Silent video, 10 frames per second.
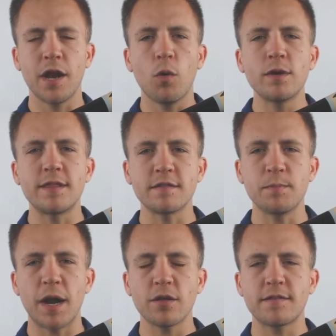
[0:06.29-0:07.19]
Now with
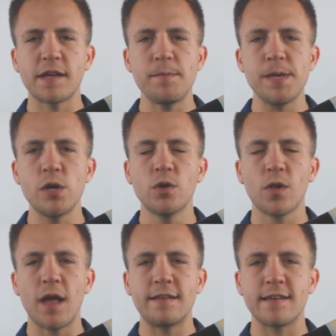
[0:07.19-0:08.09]
this model, it's going to be
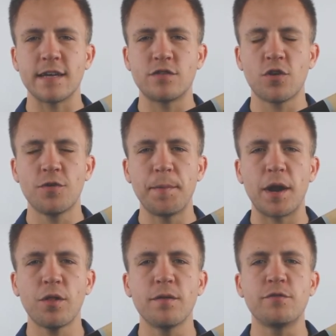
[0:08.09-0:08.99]
utilizing a turn
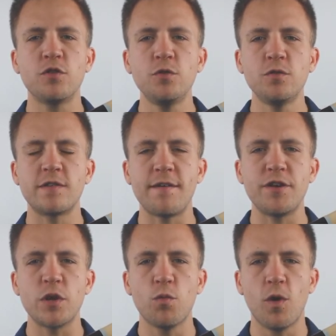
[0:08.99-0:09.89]
model of
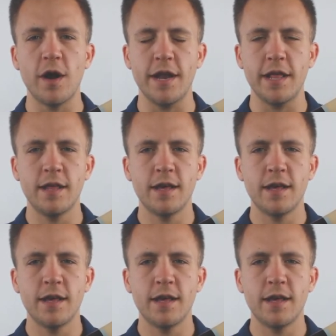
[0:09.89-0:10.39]
271.